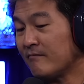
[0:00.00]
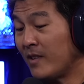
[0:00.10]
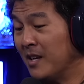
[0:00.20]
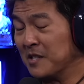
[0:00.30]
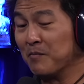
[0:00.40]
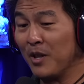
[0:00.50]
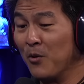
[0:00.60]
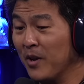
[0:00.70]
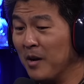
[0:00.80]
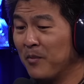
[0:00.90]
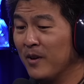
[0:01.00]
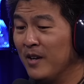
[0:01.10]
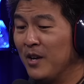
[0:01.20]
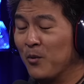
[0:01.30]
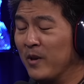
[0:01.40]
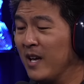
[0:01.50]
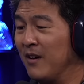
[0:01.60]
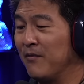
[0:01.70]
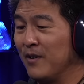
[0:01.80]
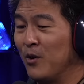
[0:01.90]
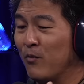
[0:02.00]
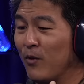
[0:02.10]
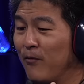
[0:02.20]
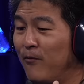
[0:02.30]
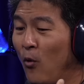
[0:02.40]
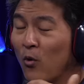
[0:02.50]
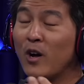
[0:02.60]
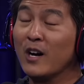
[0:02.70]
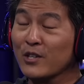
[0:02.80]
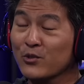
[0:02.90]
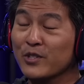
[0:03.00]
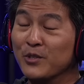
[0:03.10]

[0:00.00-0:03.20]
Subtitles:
It's blown up. We have over 400